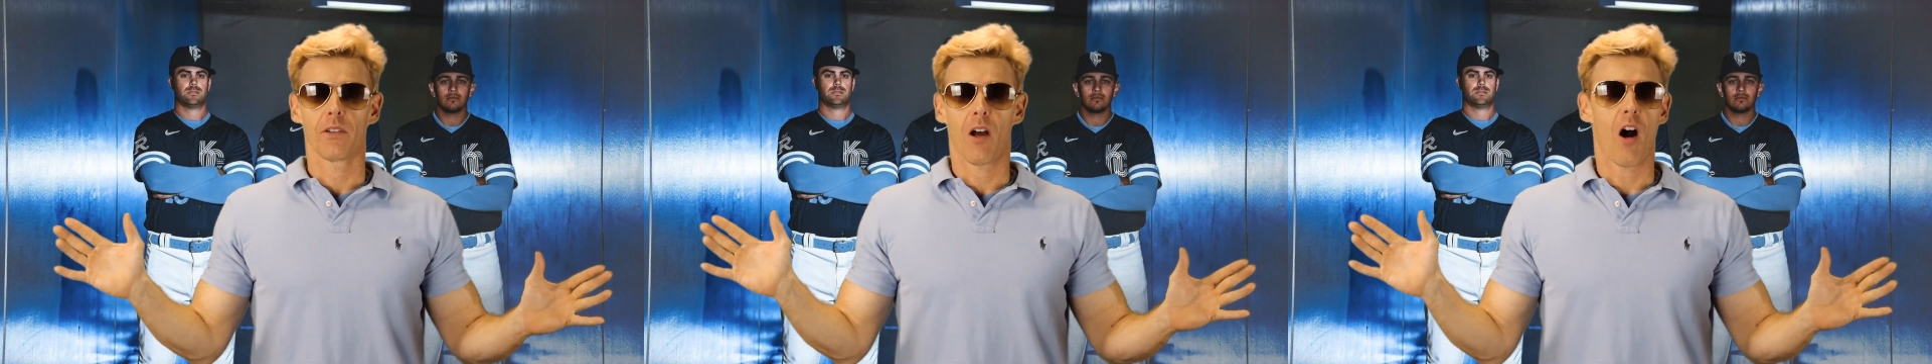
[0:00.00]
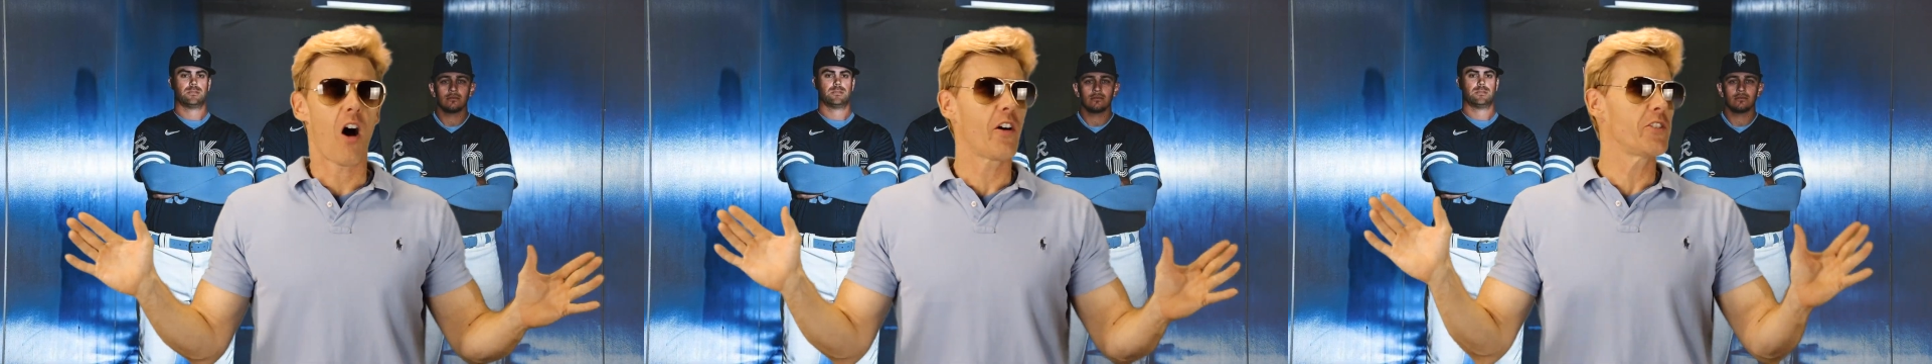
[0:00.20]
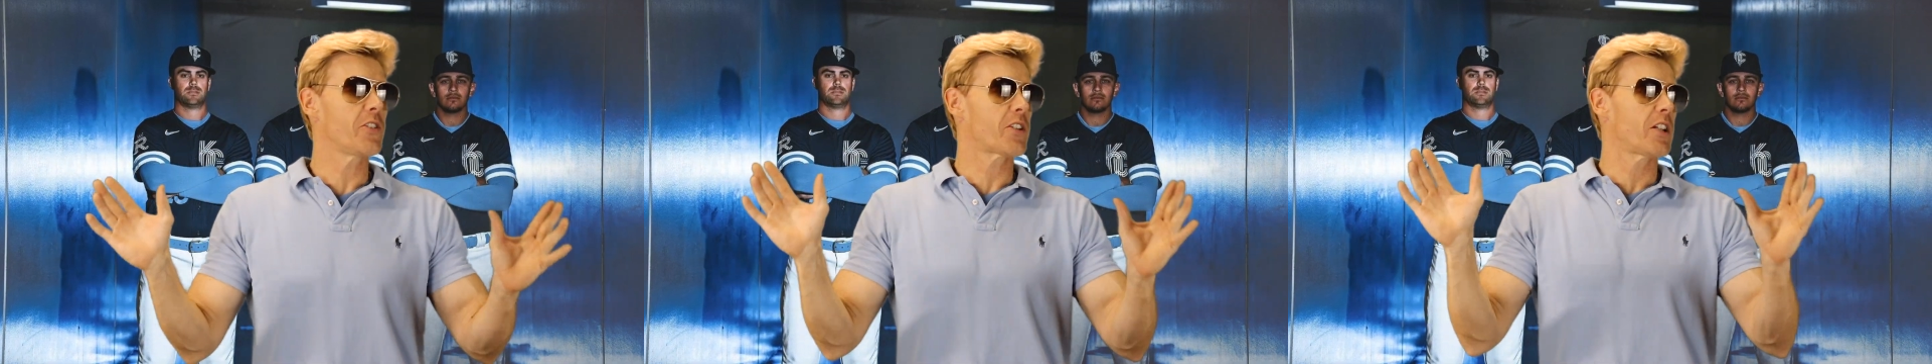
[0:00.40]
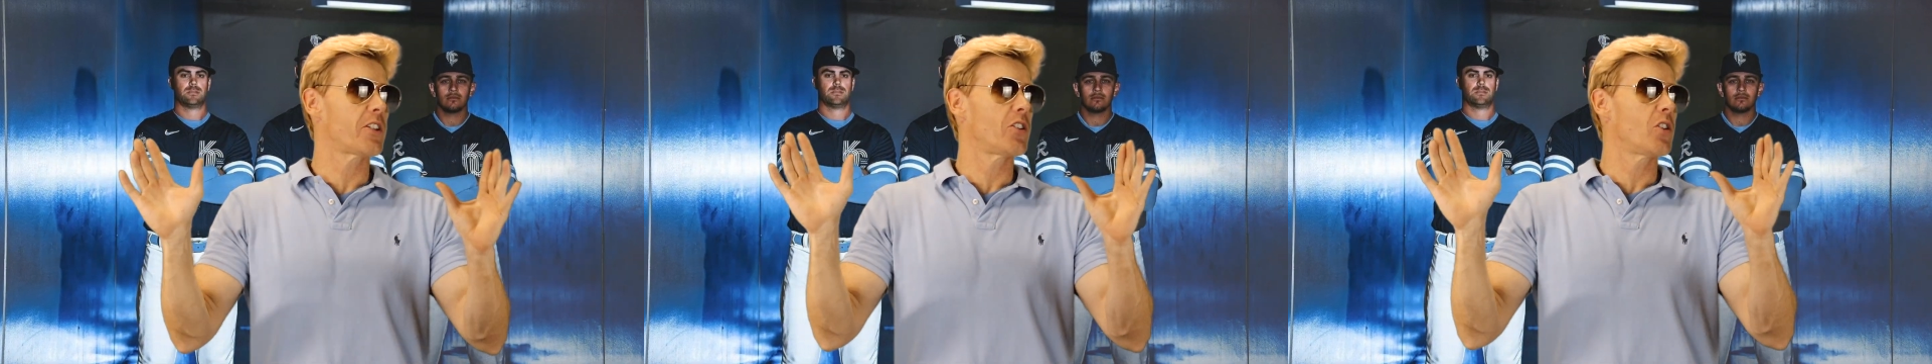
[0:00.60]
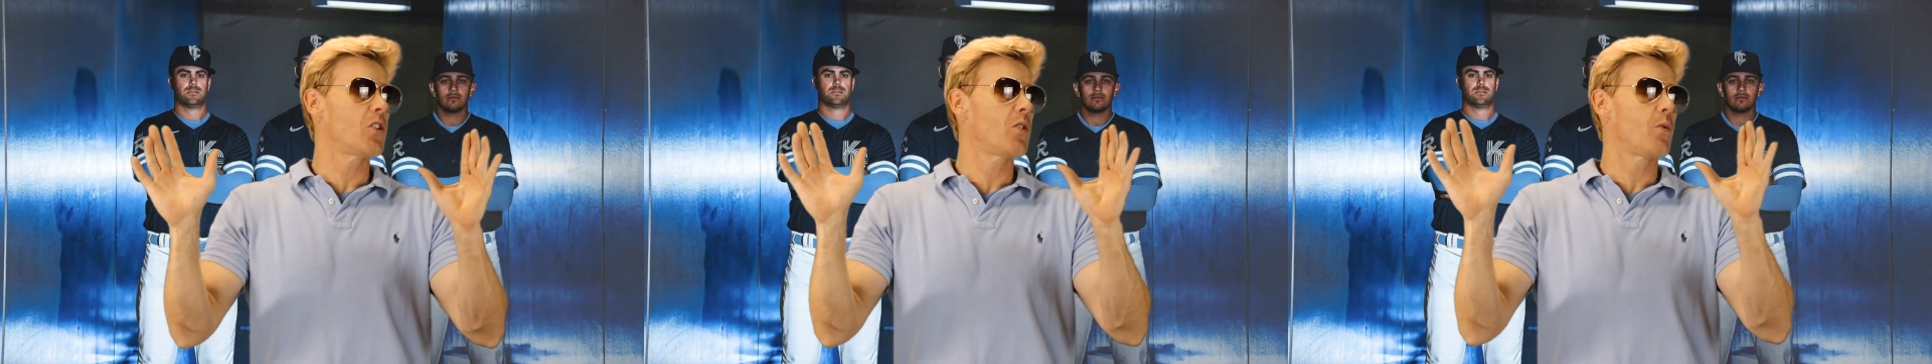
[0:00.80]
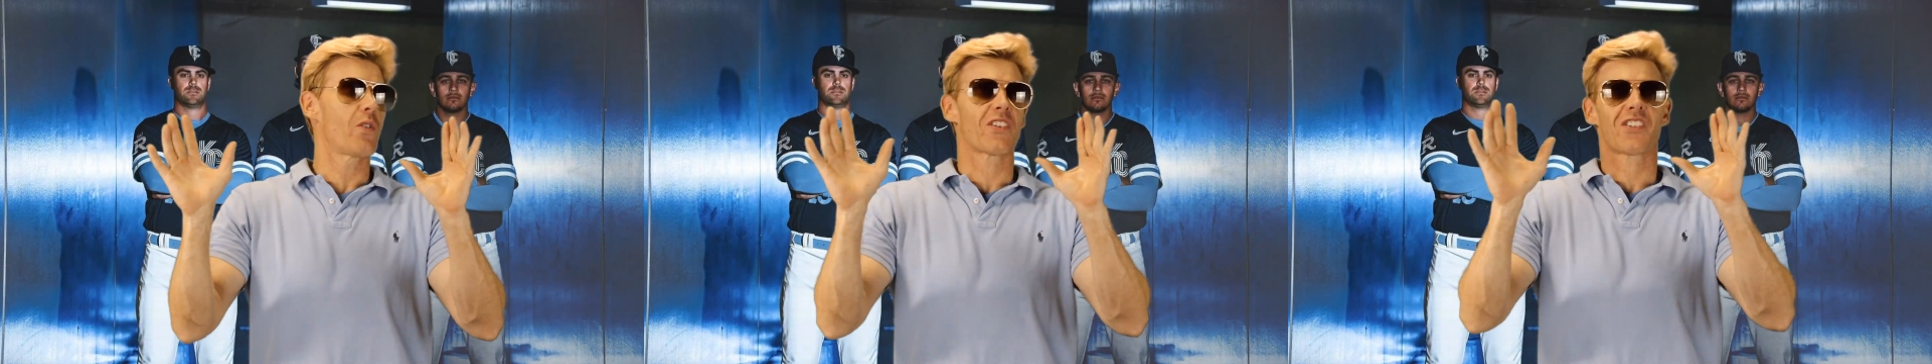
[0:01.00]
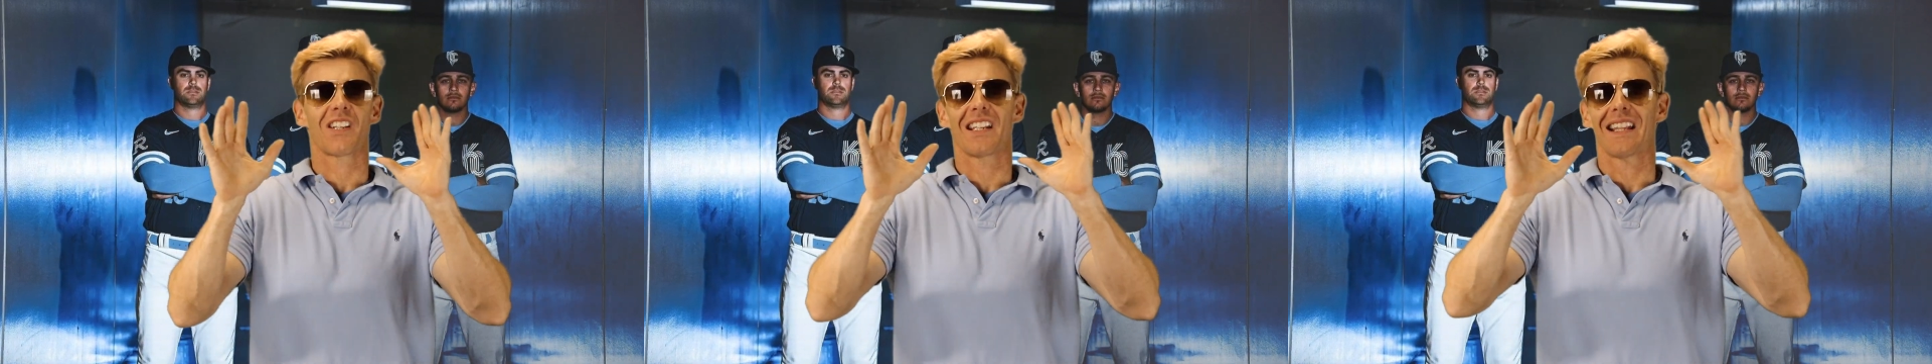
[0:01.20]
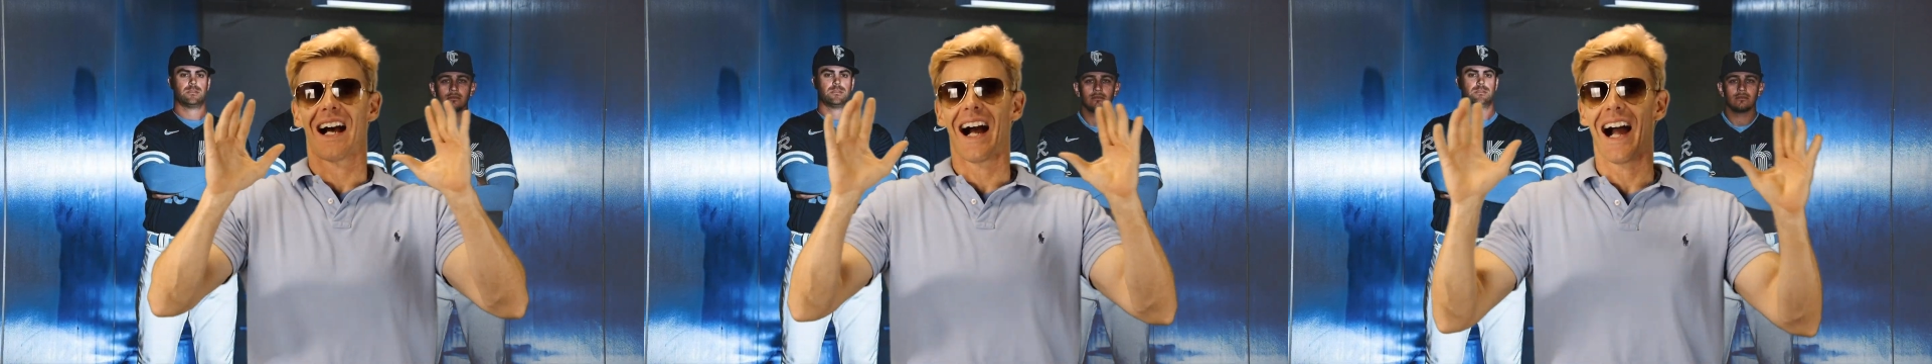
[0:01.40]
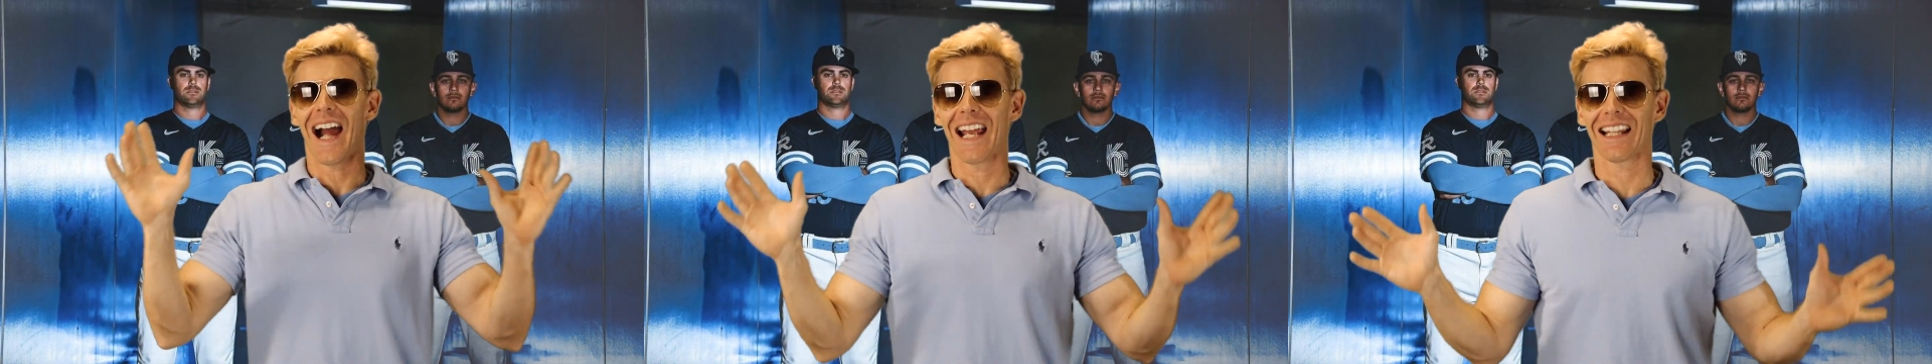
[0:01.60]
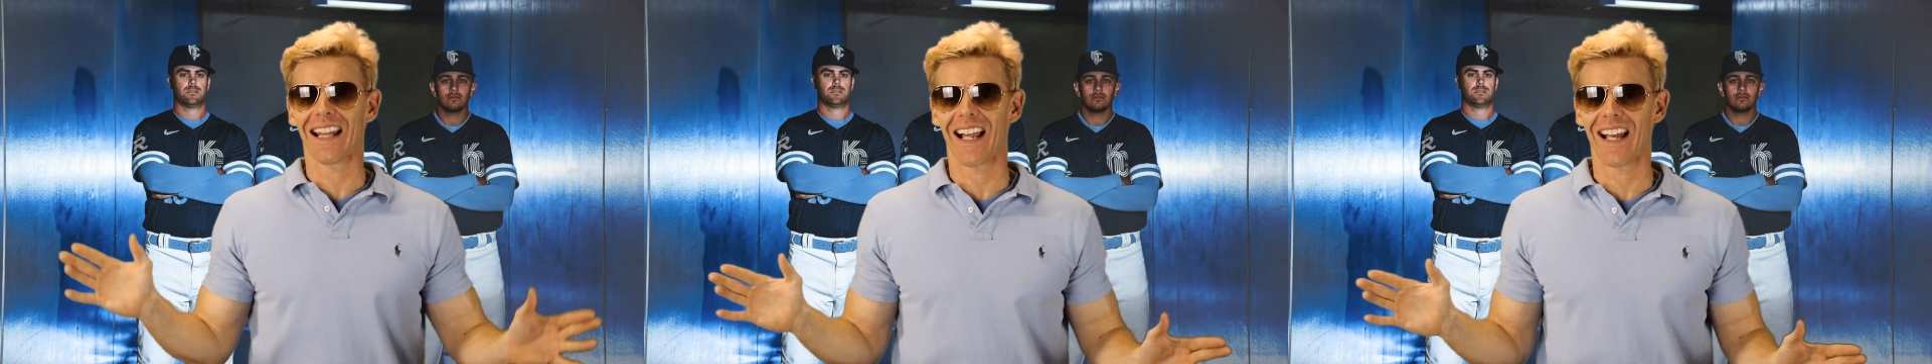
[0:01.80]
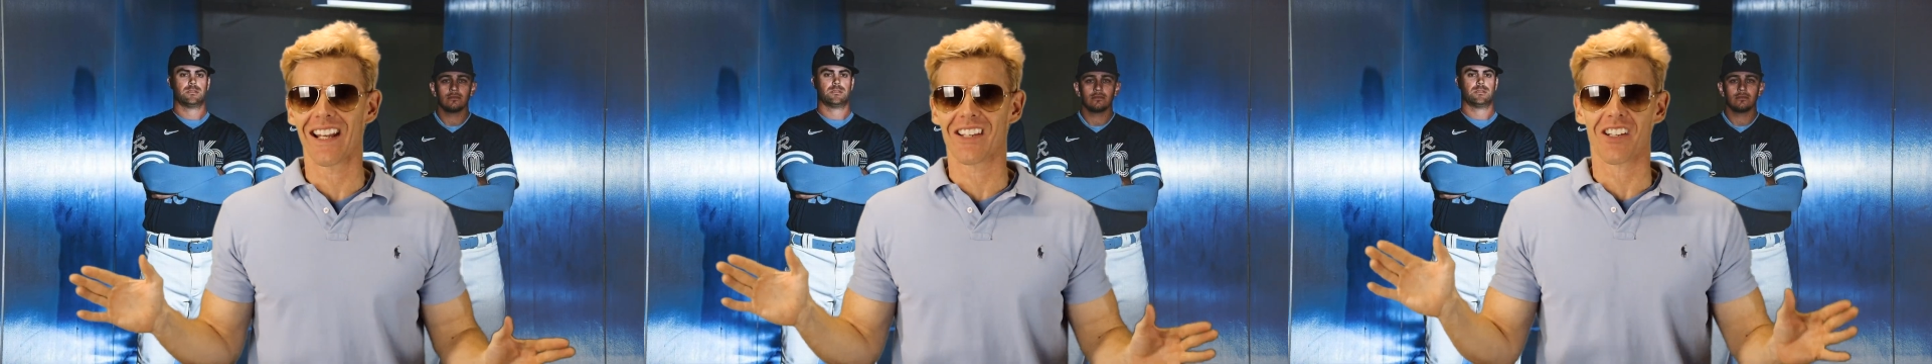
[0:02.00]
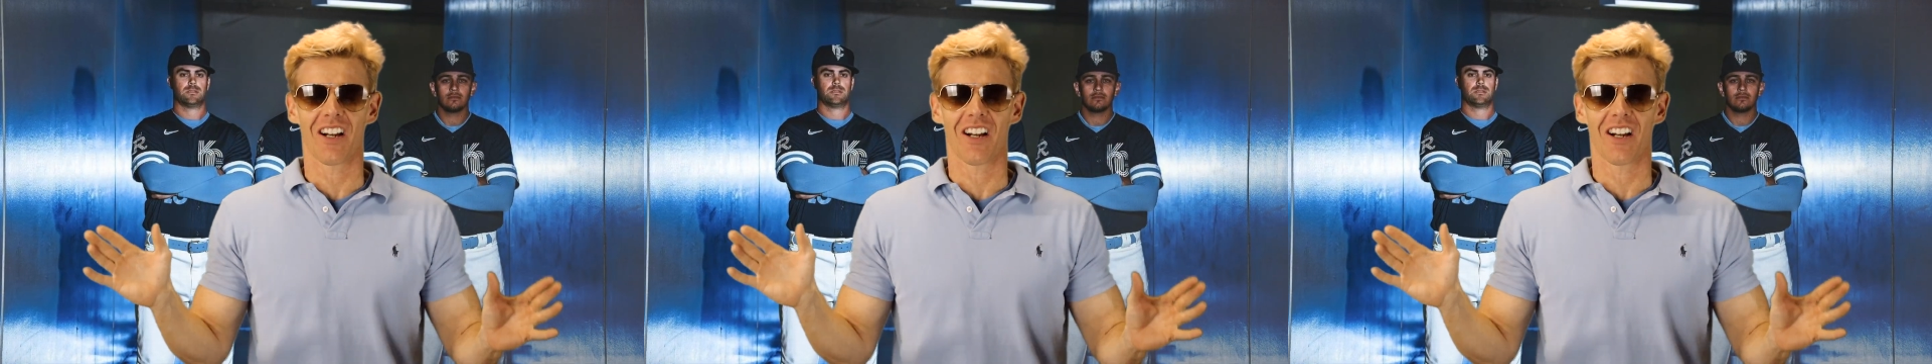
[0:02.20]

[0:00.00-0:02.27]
All you could do was see the highlights